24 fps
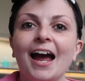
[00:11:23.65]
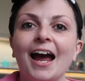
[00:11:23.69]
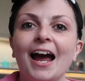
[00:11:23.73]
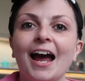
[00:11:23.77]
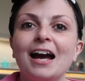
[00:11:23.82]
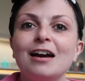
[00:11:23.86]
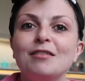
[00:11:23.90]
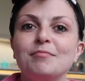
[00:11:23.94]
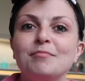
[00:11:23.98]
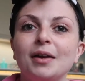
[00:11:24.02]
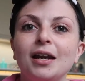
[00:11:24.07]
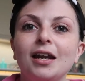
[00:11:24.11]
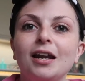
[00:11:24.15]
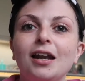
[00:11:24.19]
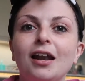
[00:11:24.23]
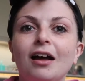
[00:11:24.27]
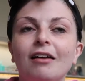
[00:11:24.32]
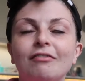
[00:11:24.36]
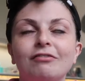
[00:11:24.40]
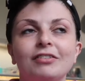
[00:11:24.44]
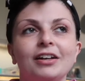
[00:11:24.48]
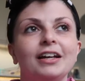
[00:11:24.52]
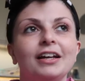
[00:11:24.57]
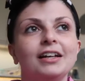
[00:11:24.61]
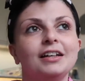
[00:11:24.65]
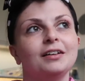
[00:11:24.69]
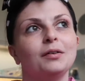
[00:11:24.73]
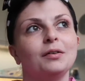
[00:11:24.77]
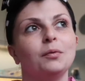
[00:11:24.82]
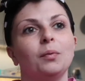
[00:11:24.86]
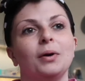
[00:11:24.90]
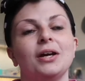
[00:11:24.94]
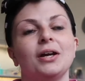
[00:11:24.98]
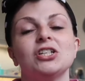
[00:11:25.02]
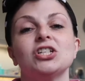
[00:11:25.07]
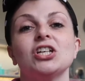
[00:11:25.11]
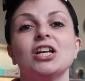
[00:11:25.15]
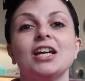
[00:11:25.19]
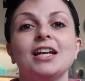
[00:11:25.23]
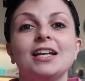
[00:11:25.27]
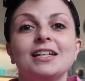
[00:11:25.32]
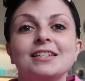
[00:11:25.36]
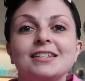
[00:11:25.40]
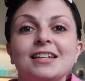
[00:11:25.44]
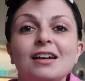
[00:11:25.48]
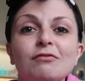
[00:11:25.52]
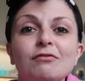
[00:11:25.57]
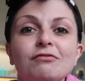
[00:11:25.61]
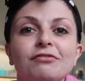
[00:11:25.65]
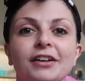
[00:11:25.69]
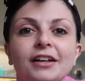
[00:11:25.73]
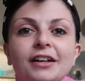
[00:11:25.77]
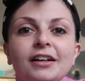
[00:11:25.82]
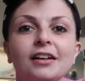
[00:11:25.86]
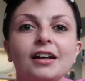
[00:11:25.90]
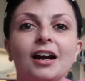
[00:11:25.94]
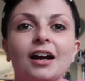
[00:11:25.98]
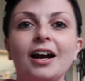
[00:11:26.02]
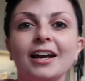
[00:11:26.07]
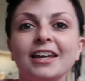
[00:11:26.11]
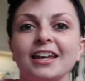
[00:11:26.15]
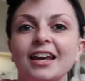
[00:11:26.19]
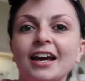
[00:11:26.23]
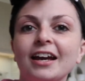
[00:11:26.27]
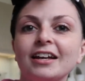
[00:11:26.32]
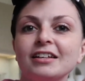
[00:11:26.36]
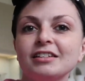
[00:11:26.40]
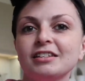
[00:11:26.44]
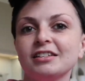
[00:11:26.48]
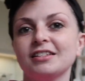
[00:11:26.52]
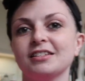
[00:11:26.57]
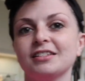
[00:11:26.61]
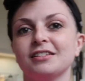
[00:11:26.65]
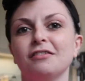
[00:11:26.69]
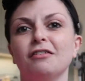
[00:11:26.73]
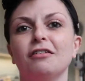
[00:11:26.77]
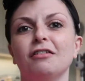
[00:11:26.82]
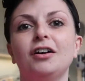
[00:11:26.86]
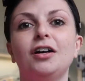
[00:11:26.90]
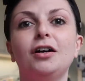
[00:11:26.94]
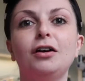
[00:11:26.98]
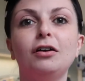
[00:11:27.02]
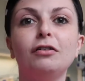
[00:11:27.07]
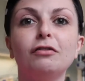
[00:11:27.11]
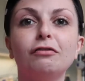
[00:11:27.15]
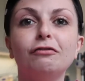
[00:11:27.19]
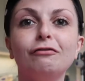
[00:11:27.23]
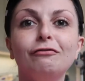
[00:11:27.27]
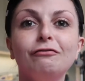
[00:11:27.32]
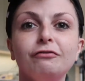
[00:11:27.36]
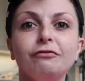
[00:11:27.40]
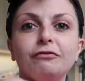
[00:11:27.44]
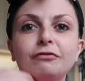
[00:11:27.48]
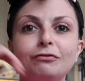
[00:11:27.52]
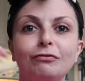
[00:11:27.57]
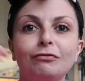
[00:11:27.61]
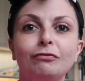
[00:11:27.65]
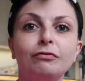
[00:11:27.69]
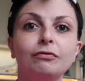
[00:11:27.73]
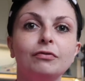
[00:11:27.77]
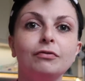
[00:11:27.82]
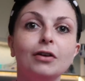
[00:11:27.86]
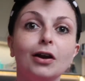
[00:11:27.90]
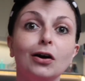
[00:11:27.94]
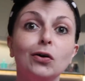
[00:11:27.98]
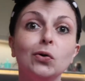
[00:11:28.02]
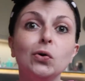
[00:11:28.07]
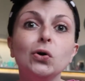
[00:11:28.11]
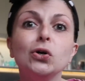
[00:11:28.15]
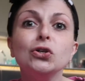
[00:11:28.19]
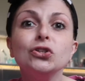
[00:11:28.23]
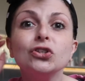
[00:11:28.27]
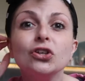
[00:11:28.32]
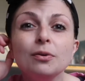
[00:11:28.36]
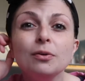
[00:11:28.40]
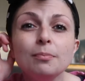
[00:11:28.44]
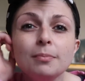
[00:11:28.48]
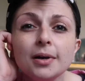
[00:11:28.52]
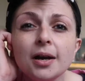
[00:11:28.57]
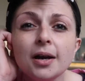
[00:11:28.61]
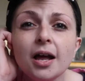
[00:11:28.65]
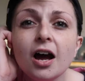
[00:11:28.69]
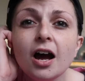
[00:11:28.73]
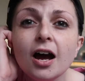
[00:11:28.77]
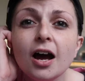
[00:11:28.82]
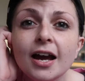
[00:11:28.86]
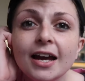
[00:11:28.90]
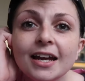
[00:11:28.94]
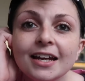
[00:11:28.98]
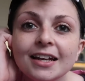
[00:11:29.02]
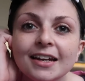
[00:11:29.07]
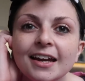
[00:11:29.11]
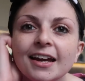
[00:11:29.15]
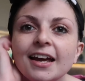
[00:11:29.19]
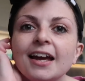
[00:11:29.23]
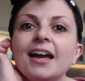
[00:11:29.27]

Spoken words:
am loving, which is something I guess autumn like,